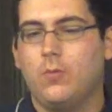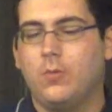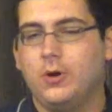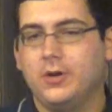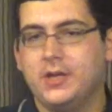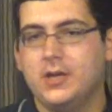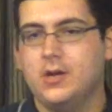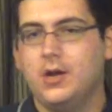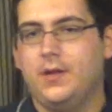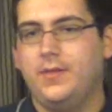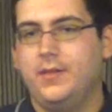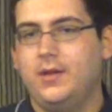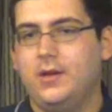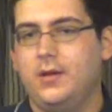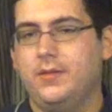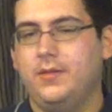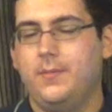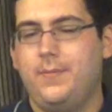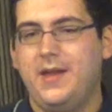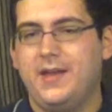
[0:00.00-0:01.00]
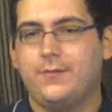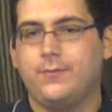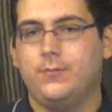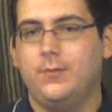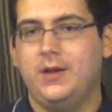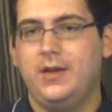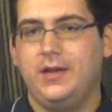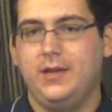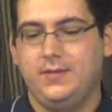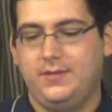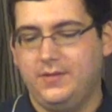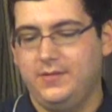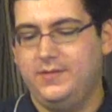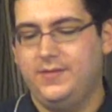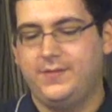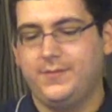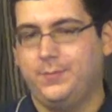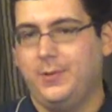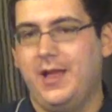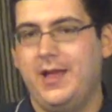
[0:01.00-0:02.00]
We're working on the best way to
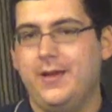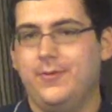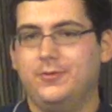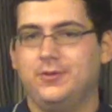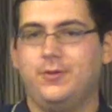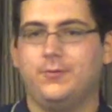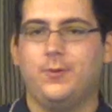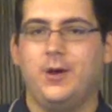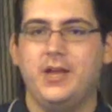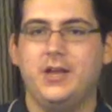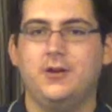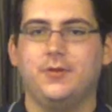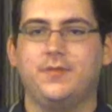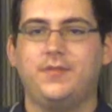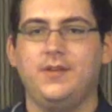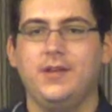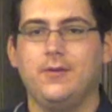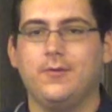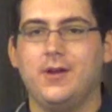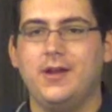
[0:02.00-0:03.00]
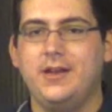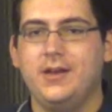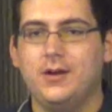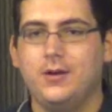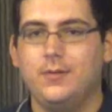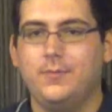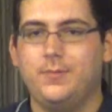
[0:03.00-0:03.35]
display it, which is why you don't see it right here.